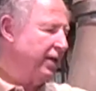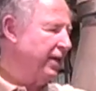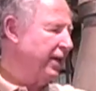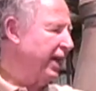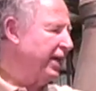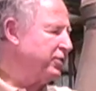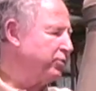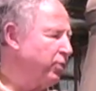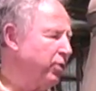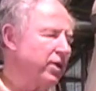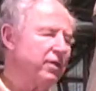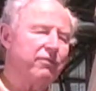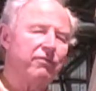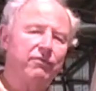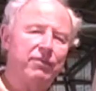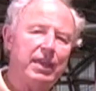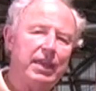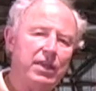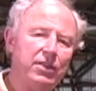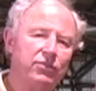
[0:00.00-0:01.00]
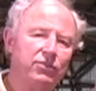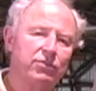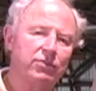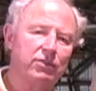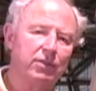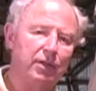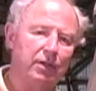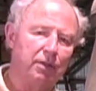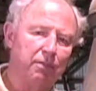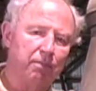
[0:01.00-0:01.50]
That's what feeds
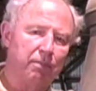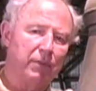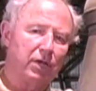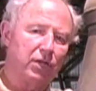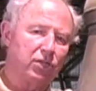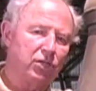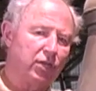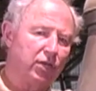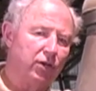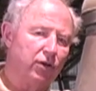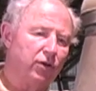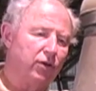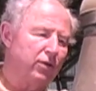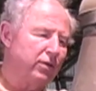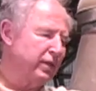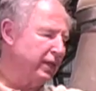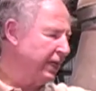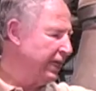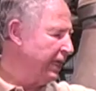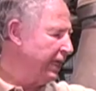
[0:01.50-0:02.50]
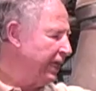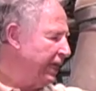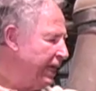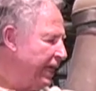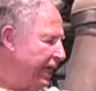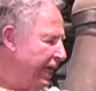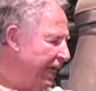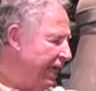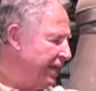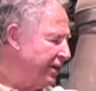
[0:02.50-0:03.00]
the material
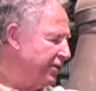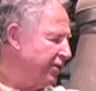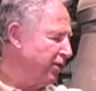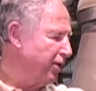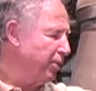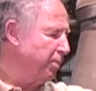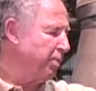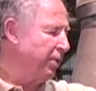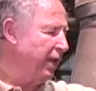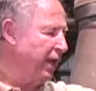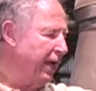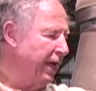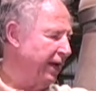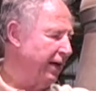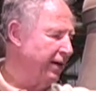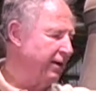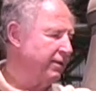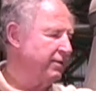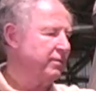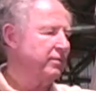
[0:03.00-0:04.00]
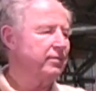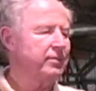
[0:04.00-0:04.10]
into the planer.